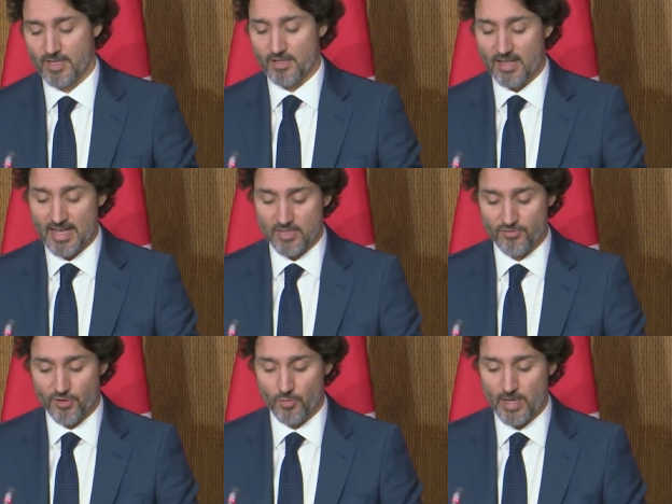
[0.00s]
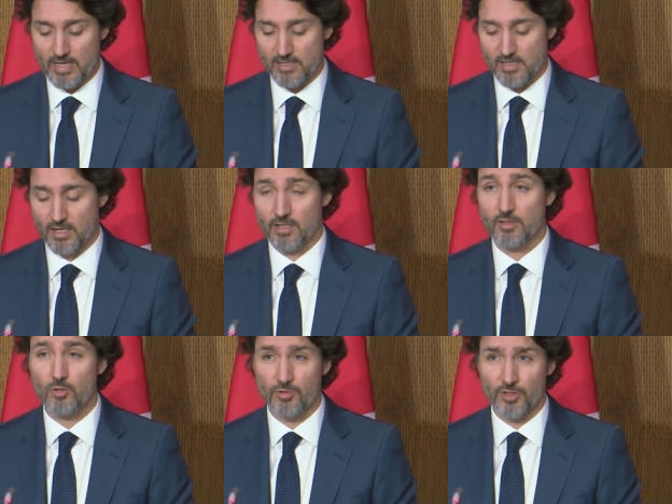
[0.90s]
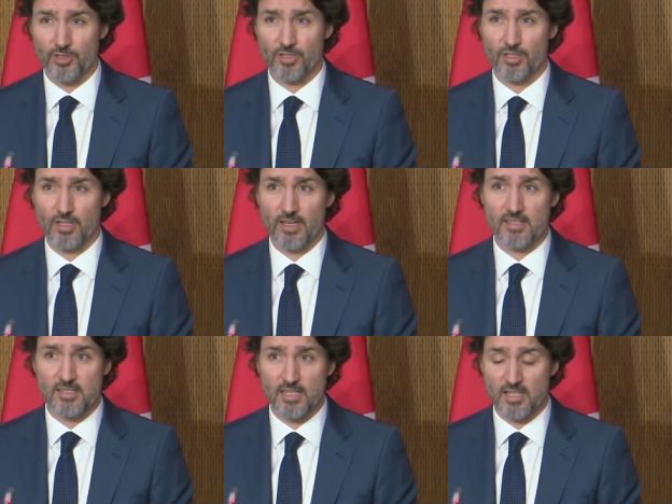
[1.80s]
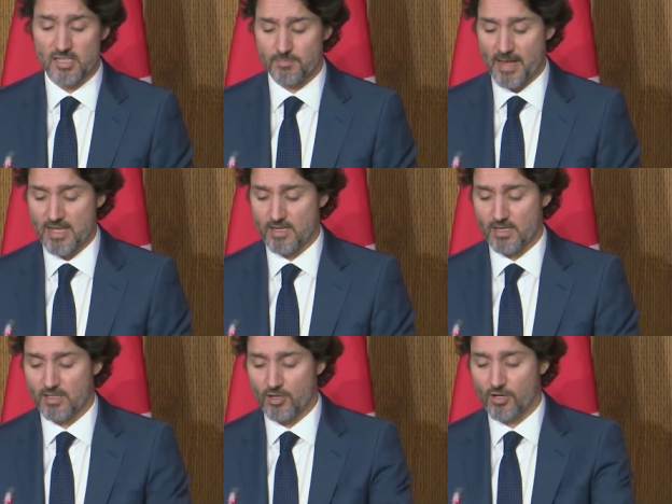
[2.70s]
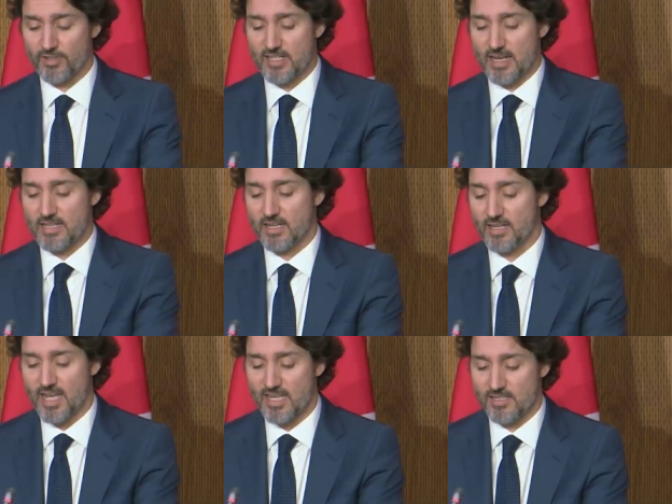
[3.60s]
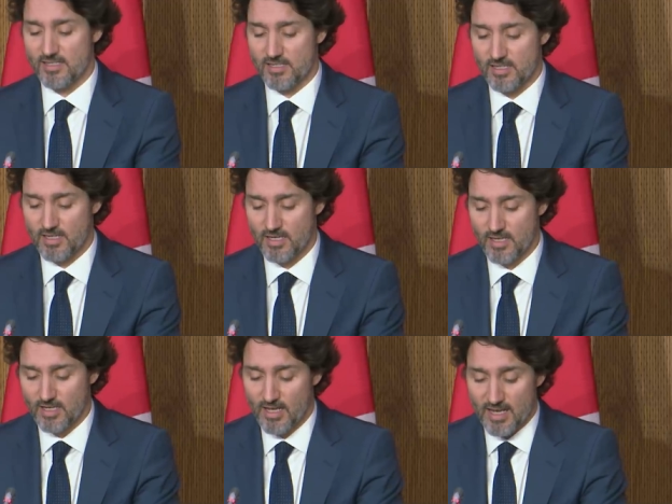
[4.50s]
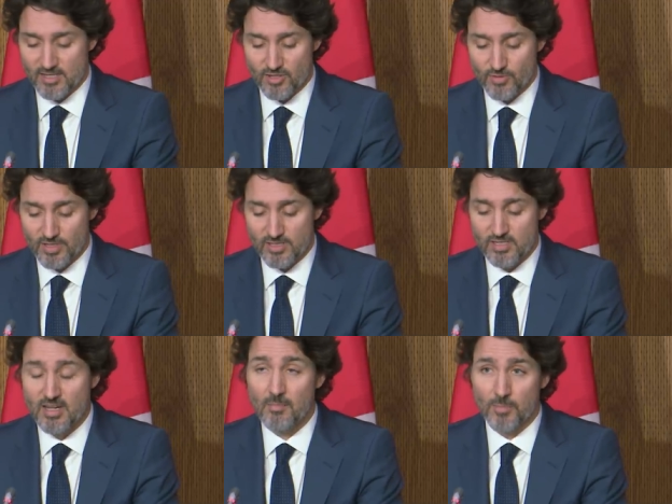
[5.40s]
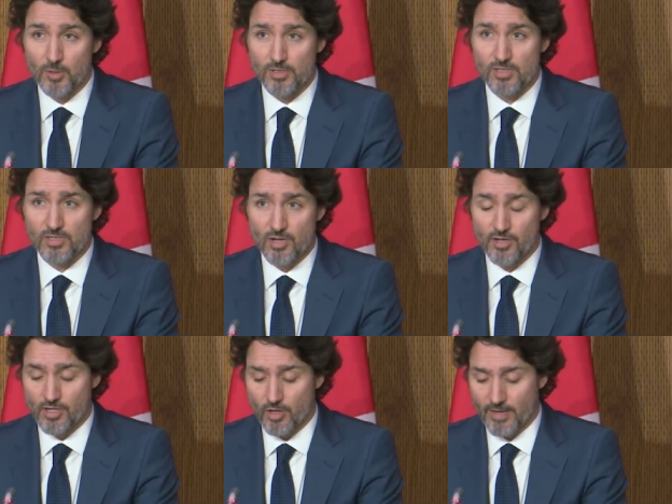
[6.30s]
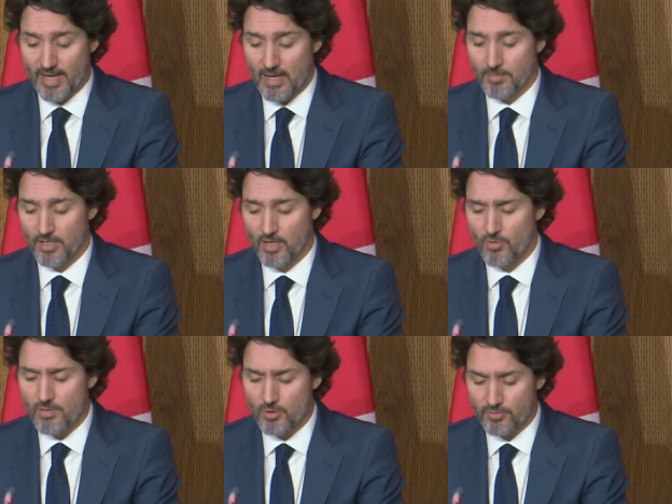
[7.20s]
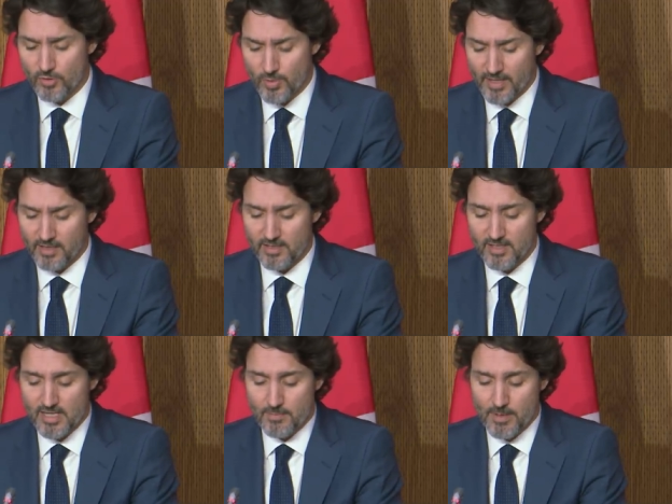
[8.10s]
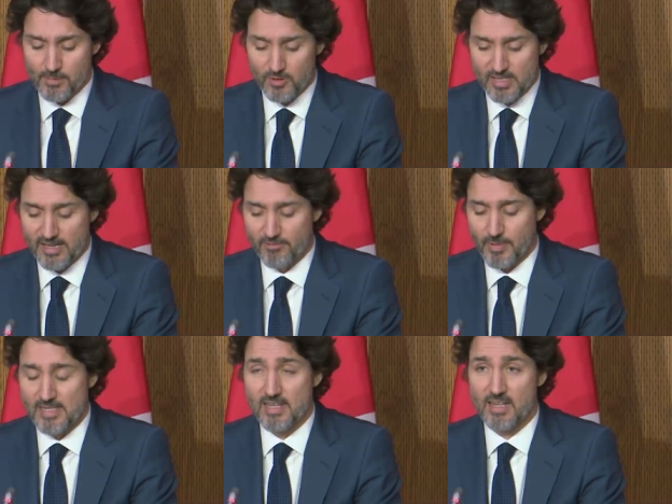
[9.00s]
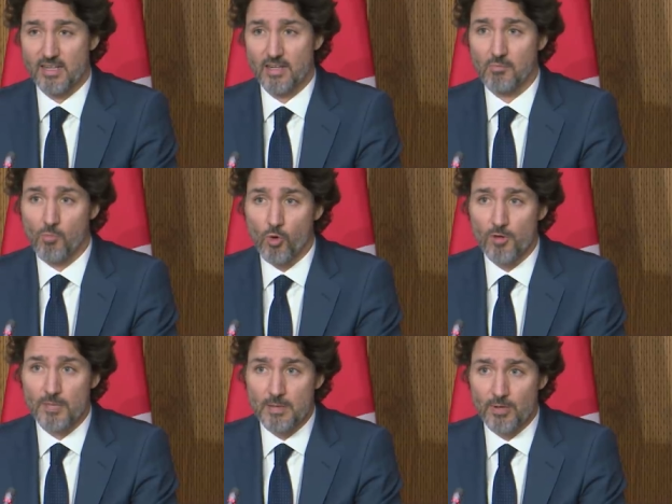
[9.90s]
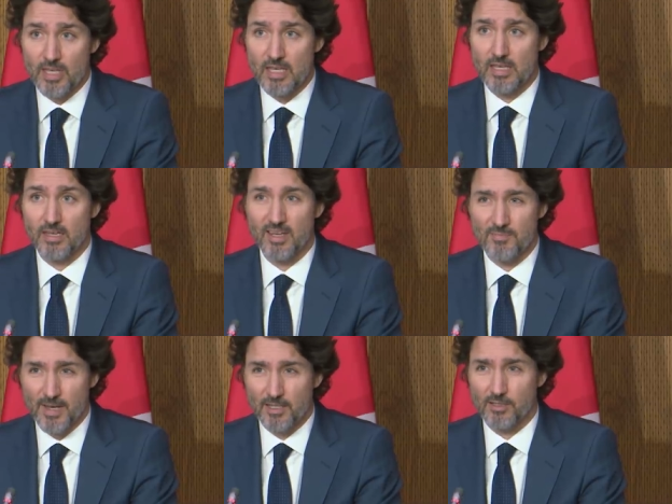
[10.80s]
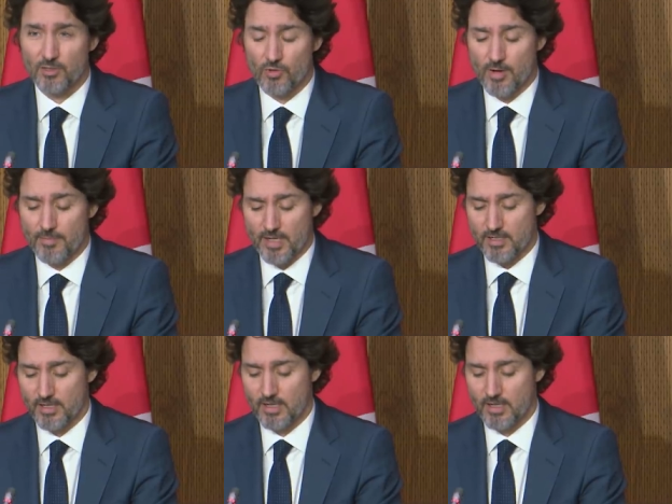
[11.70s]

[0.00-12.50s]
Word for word: In the last few weeks, Nunavut has seen a spike in COVID nineteen cases. As soon as numbers started going up, we moved quickly to keep people safe by sending more P P E and medical equipment.